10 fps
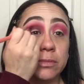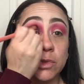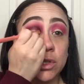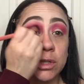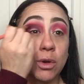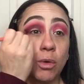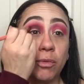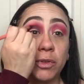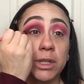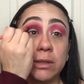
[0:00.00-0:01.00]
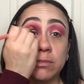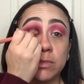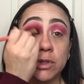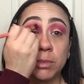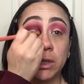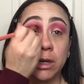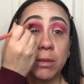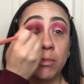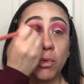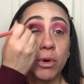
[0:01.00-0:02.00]
just hopefully to become
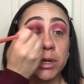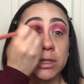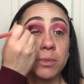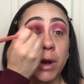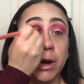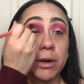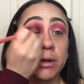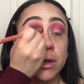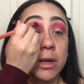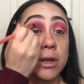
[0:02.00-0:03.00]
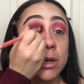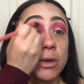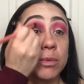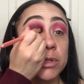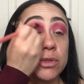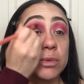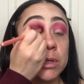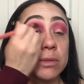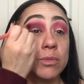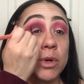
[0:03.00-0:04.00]
more inspired with
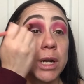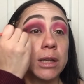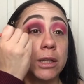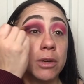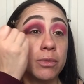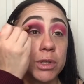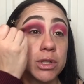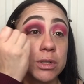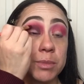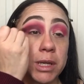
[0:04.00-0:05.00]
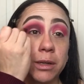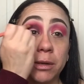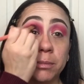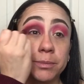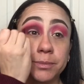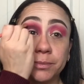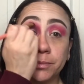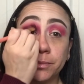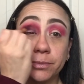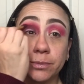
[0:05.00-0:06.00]
doing what I love, which is makeup,
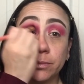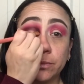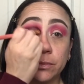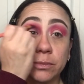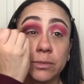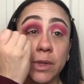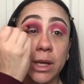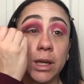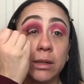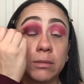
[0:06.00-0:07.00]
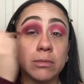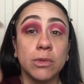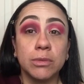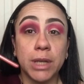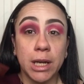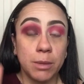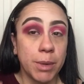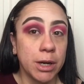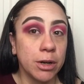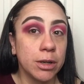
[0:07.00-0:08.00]
and getting
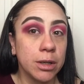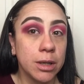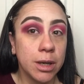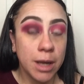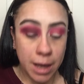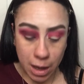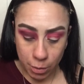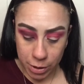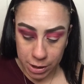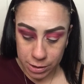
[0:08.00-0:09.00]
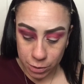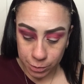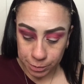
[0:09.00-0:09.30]
better at what I do.